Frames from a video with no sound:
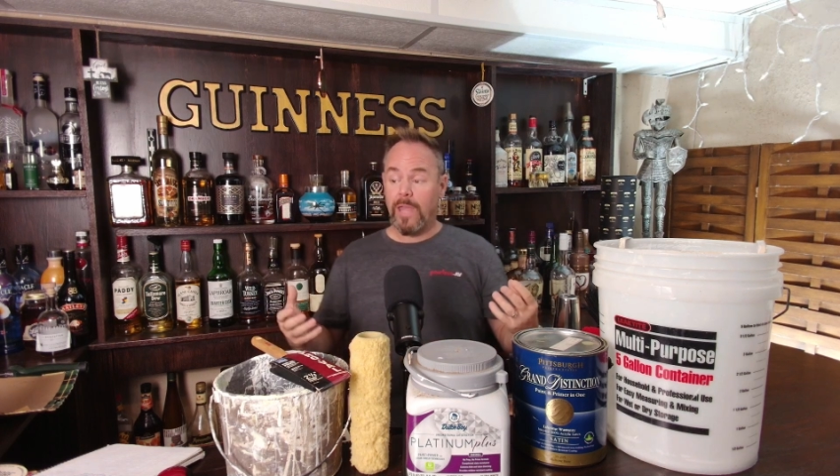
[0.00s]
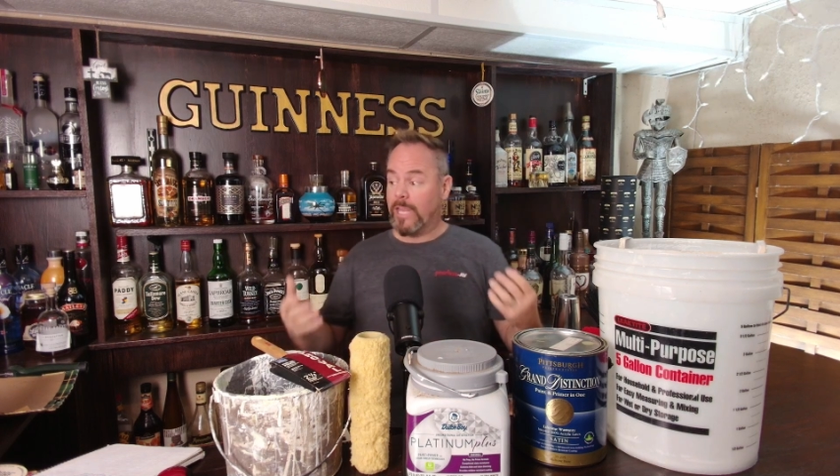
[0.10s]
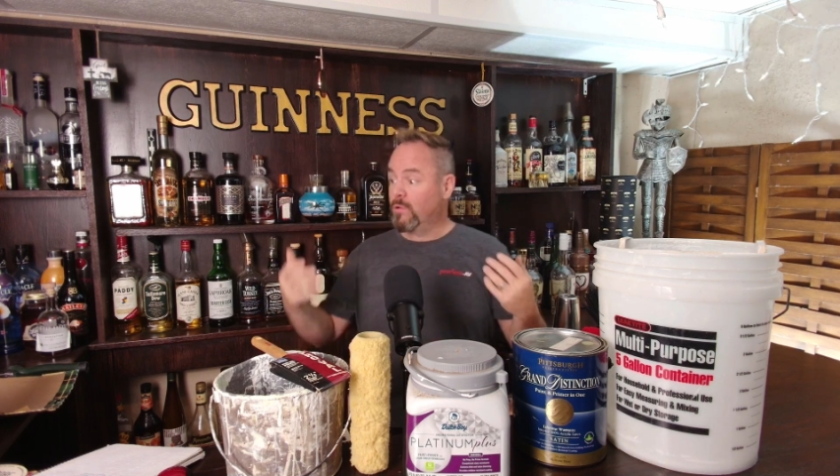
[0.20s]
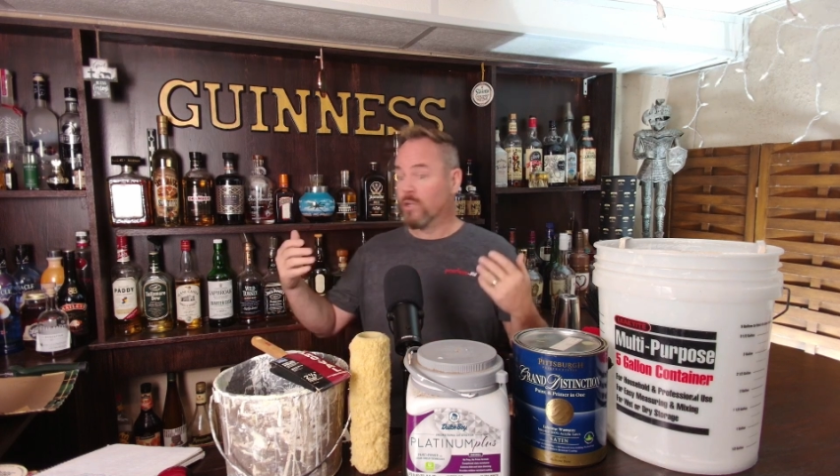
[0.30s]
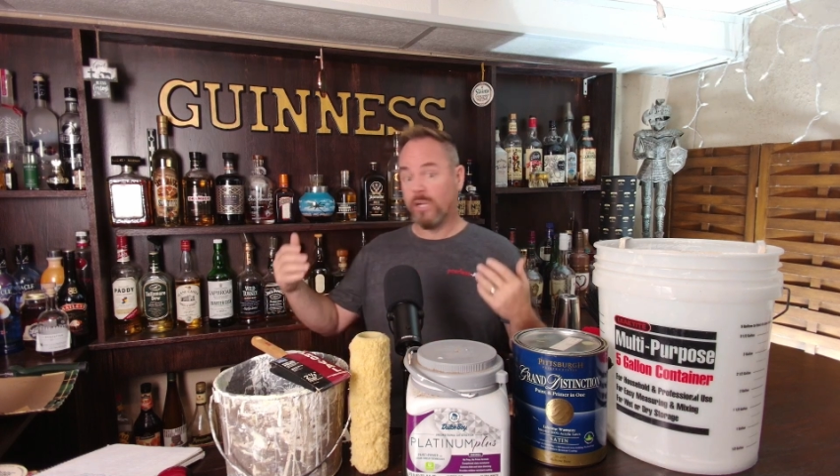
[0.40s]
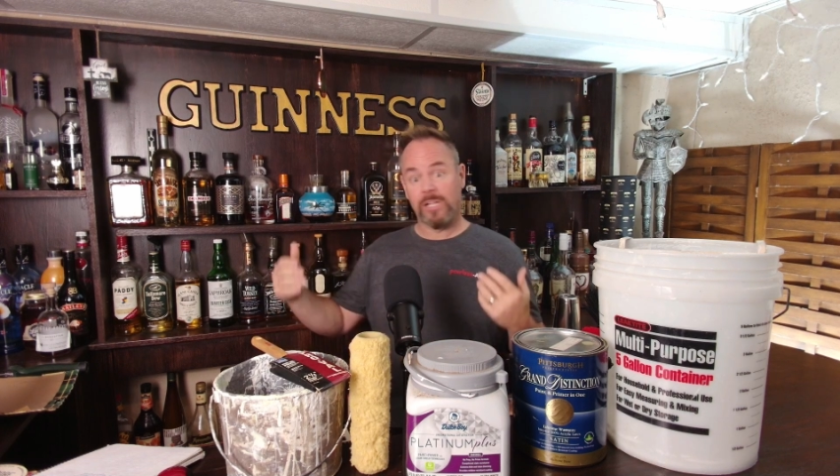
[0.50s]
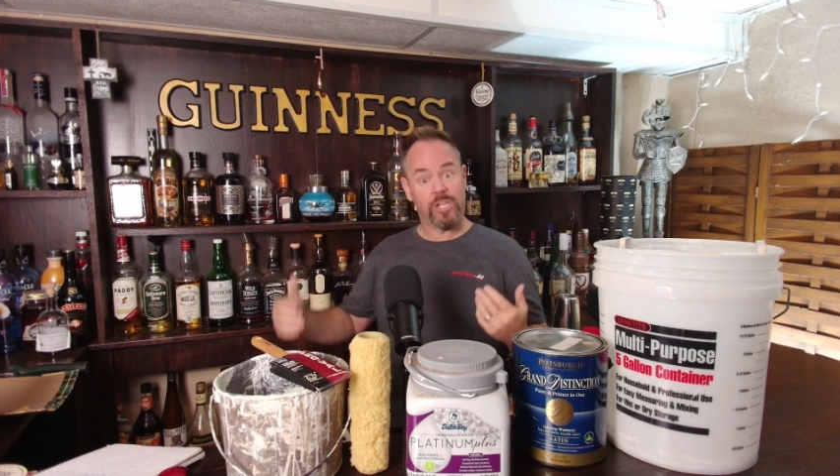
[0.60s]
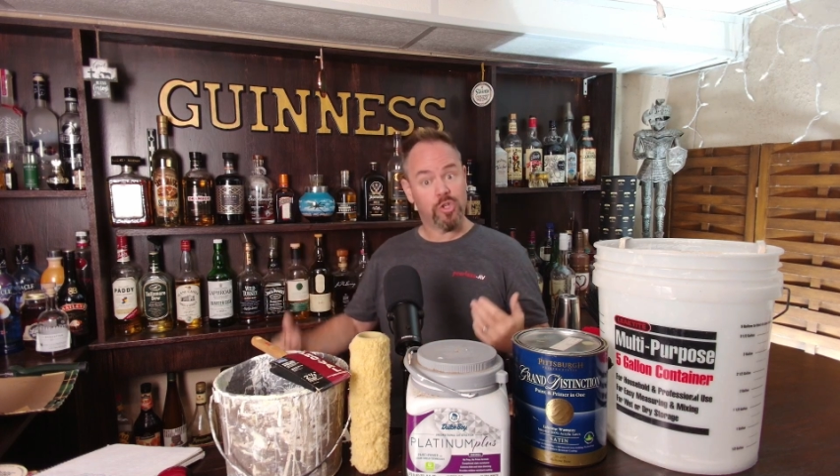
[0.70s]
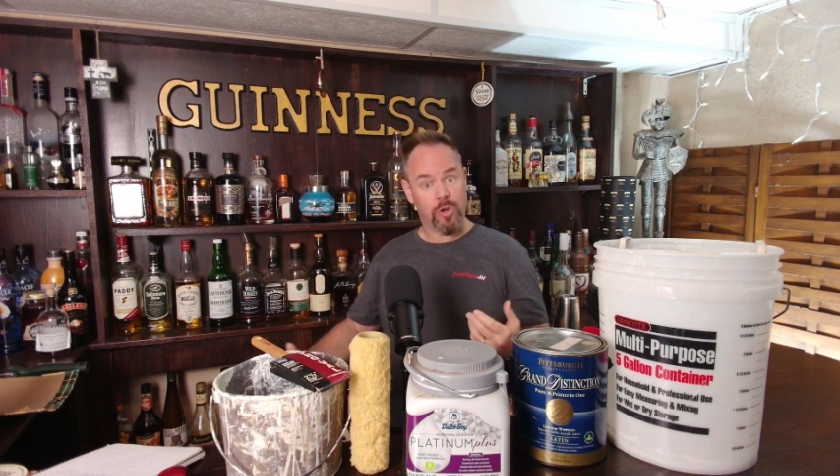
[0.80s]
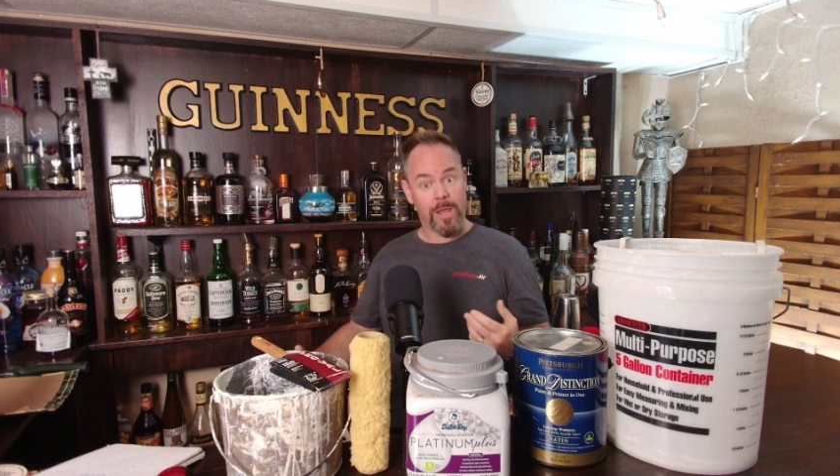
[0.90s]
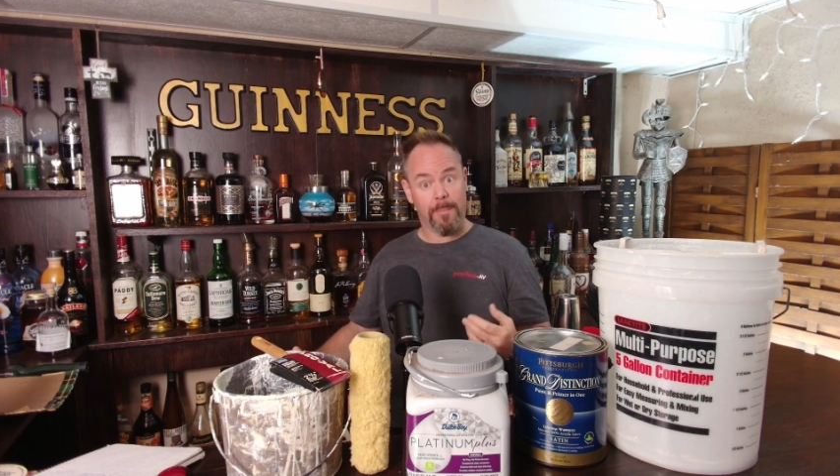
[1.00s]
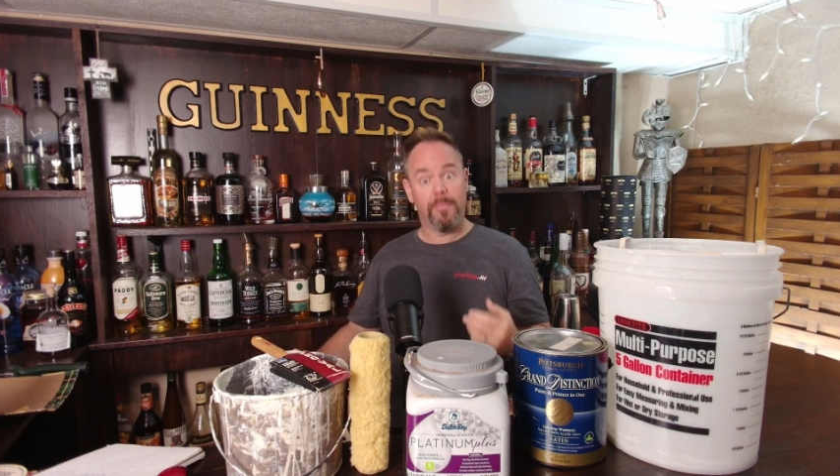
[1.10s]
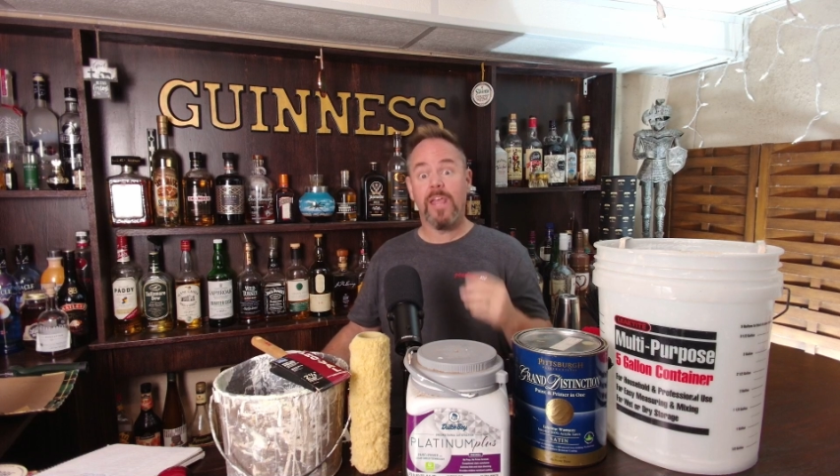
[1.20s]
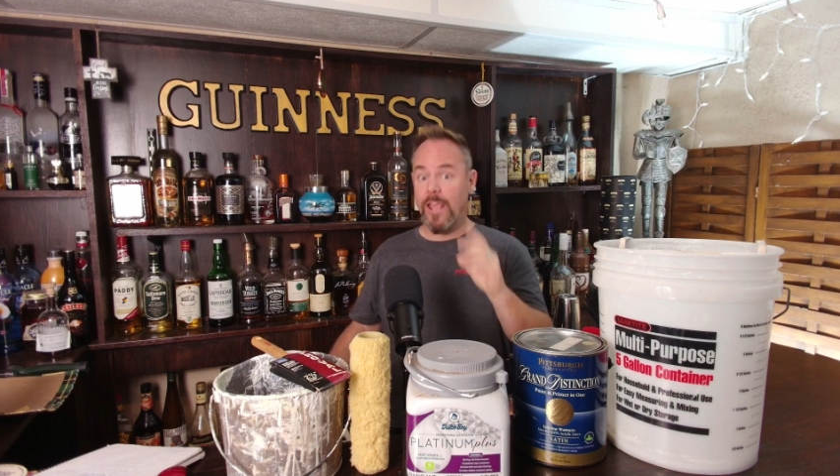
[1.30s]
and you look at the trim,